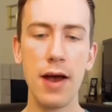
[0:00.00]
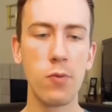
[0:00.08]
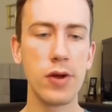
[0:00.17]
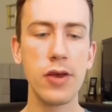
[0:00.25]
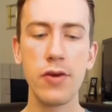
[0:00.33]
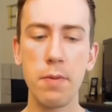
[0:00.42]

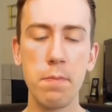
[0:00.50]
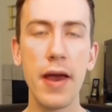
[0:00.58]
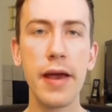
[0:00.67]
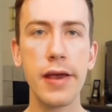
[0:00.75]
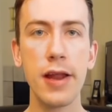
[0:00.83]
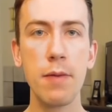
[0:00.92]
where you can
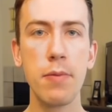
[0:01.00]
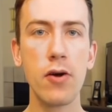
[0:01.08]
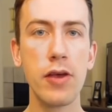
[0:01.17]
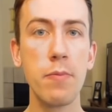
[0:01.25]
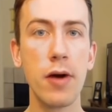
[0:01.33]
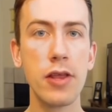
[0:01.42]
pick any
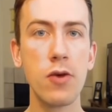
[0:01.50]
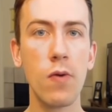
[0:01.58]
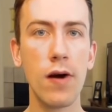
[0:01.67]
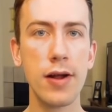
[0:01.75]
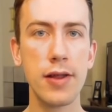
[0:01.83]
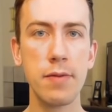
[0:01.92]
Pokemon you
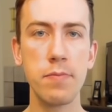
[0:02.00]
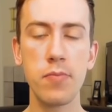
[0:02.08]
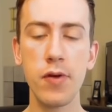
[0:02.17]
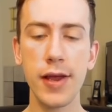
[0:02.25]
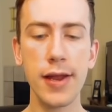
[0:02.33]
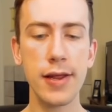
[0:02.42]
want and
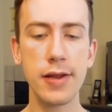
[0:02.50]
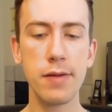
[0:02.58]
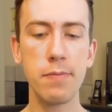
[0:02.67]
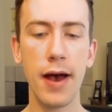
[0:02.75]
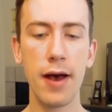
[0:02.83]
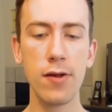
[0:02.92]
bring it into
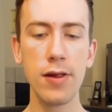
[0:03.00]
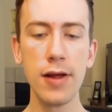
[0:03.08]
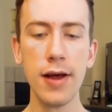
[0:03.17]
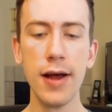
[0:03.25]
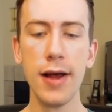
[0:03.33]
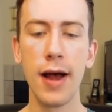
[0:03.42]
battle,
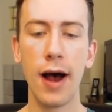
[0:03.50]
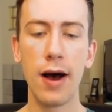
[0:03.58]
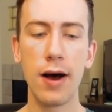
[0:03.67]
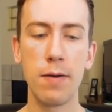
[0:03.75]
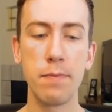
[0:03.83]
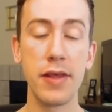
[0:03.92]

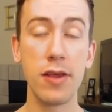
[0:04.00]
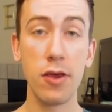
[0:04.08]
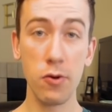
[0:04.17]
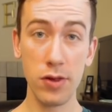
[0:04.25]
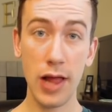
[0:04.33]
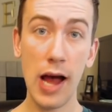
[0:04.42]
then
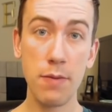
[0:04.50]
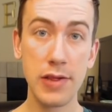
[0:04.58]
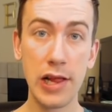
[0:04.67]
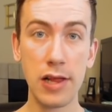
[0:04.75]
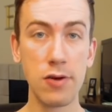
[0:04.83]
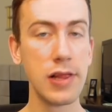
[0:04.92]
you will
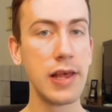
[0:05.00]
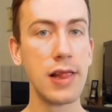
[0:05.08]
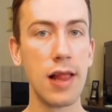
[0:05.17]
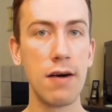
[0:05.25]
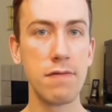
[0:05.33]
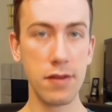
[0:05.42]
absolutely
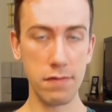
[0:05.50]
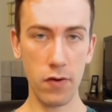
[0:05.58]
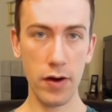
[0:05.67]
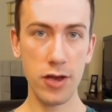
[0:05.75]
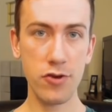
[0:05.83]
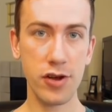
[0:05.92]
love the
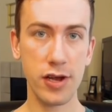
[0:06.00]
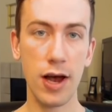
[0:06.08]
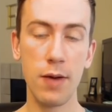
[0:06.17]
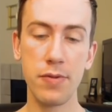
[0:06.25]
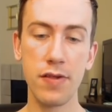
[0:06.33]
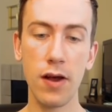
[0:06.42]
Voyager
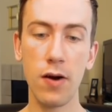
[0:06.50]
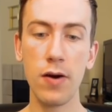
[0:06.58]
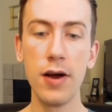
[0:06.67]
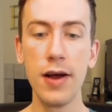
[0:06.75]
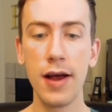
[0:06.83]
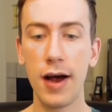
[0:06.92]
Cup. So
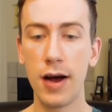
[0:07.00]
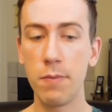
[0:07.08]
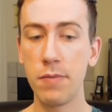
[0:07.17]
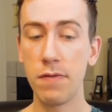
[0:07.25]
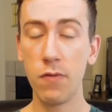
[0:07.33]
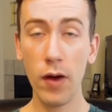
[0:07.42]

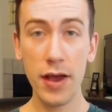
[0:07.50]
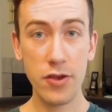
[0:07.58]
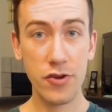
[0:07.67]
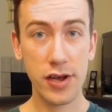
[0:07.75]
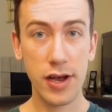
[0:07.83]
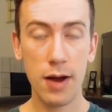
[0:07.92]
the
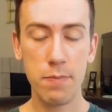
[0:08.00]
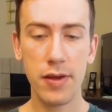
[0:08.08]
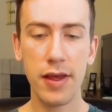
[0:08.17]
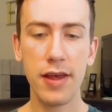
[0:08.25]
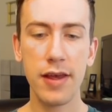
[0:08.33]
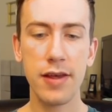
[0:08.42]
Voyager Cup
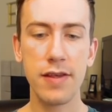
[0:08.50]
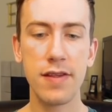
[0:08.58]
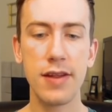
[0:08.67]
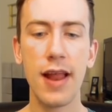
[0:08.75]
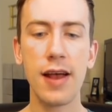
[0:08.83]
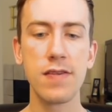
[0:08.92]
is
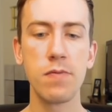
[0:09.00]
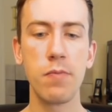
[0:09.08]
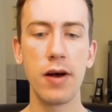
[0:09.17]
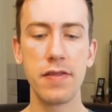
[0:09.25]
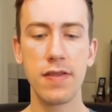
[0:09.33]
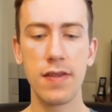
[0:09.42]
next
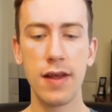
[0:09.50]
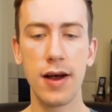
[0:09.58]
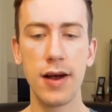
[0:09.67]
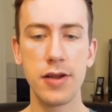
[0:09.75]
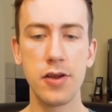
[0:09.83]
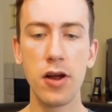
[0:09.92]
month's
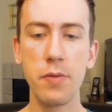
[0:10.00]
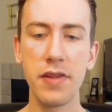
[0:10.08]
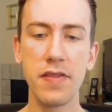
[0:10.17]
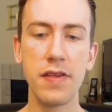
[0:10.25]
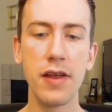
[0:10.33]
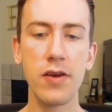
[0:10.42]

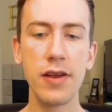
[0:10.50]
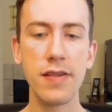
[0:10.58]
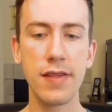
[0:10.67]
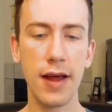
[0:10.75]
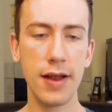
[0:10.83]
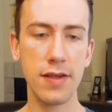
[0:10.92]
tournament
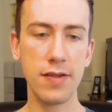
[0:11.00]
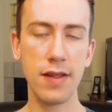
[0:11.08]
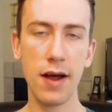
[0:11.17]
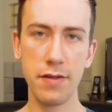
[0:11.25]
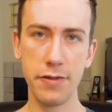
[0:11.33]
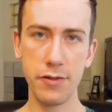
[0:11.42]
series that is
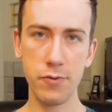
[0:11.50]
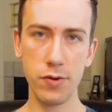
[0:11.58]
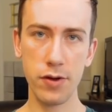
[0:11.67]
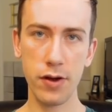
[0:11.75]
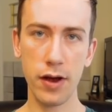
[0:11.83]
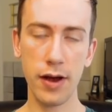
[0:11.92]
done
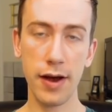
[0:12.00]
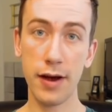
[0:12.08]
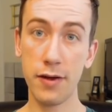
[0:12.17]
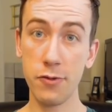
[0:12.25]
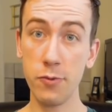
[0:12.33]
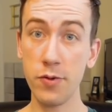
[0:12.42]

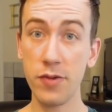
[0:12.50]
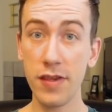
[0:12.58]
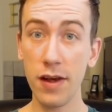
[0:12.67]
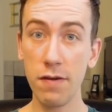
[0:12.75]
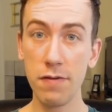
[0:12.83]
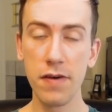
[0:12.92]
through
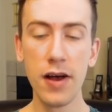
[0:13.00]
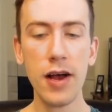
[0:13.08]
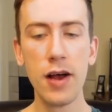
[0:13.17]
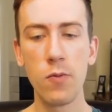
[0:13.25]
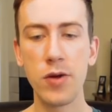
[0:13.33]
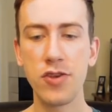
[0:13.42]

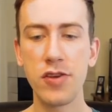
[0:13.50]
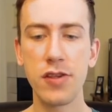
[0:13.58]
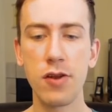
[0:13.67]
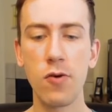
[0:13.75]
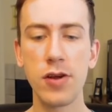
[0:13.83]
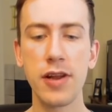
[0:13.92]
Sylph, which is
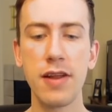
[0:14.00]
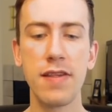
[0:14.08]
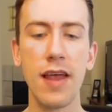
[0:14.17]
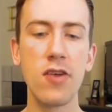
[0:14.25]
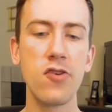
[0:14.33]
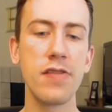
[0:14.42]
an
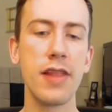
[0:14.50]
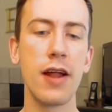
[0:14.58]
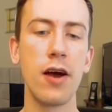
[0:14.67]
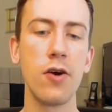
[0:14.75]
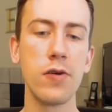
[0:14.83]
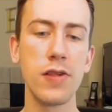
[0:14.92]
organization that
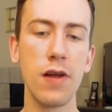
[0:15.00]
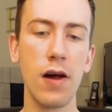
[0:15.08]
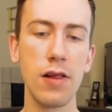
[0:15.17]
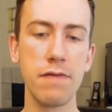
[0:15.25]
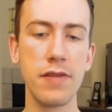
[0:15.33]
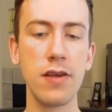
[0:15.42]
hosts
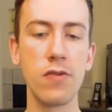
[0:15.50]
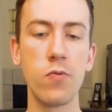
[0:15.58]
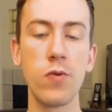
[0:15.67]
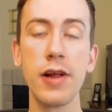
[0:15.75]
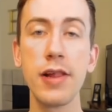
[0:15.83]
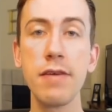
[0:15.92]
all of these
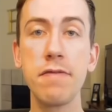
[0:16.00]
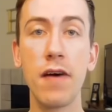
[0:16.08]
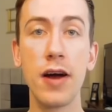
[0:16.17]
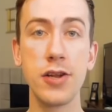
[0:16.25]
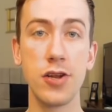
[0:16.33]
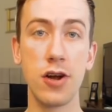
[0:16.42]
really
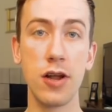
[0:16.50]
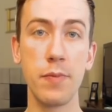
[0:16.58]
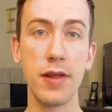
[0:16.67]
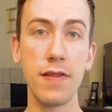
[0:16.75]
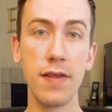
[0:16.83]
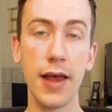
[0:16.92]
fun
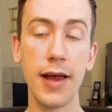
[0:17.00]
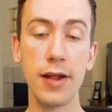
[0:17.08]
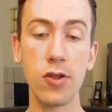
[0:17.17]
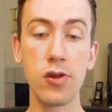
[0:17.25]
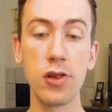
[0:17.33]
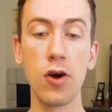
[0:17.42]
tournaments
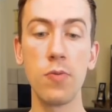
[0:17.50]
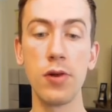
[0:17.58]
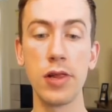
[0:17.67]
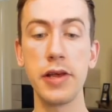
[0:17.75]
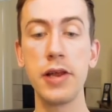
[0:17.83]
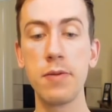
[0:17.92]
and
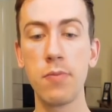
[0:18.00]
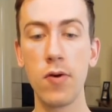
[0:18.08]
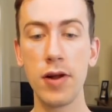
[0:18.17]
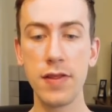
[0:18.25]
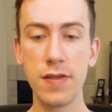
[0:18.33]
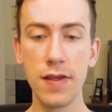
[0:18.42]
global
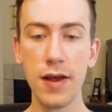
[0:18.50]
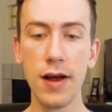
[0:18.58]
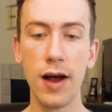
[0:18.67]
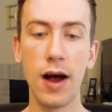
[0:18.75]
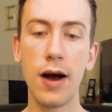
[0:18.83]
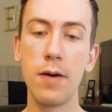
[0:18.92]
leaderboards
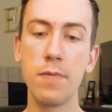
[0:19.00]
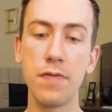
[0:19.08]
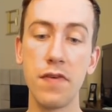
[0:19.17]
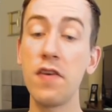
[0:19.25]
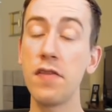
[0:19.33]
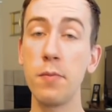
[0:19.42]

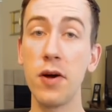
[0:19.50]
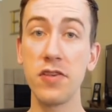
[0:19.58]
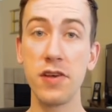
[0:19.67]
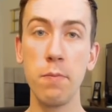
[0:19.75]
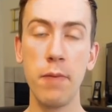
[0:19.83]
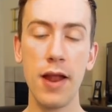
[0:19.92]
for the most
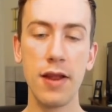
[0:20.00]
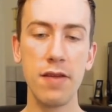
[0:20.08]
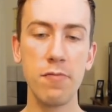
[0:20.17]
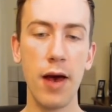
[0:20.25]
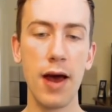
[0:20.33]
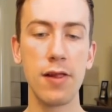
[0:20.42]

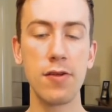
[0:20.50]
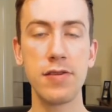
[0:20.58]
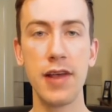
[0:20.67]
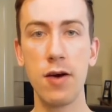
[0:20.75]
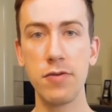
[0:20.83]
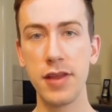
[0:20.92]
competitive
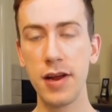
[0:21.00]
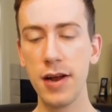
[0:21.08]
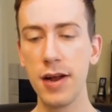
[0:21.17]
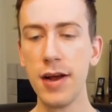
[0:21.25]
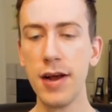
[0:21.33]
battlers out there.